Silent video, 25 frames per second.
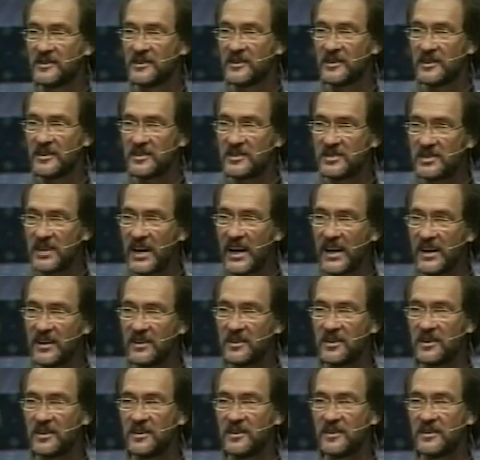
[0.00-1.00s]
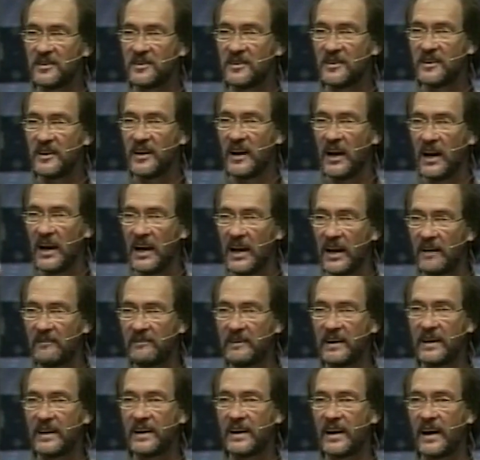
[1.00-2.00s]
tender,
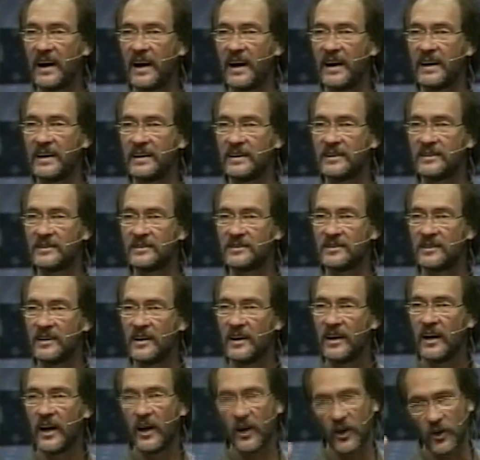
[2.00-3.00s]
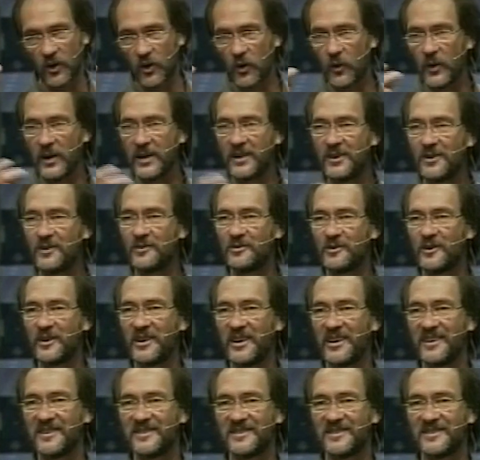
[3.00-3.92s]
loving kindness, and quick to forgive.